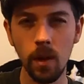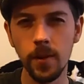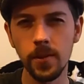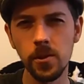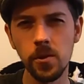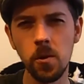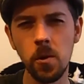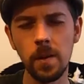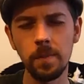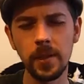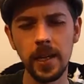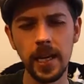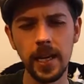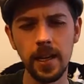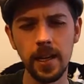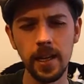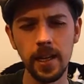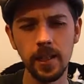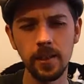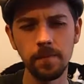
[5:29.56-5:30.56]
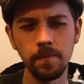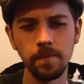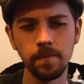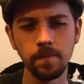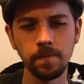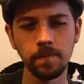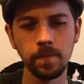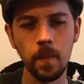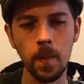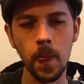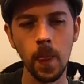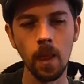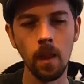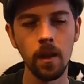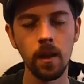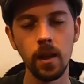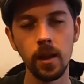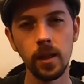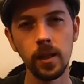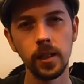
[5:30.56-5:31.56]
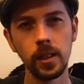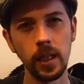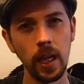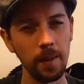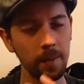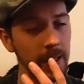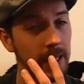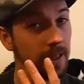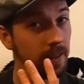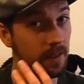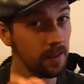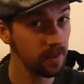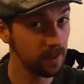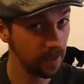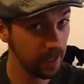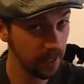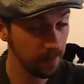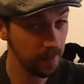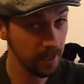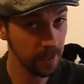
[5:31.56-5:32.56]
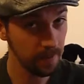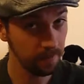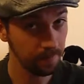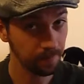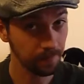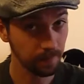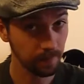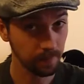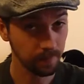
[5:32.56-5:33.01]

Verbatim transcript: So I'm getting, I'm getting the cinnamon